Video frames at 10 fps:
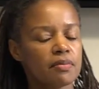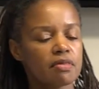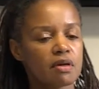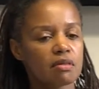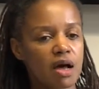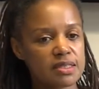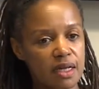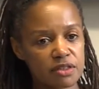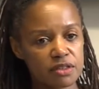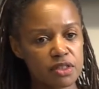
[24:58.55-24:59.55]
the Los
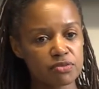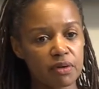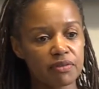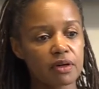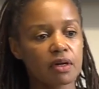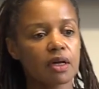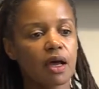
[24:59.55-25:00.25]
Angeles River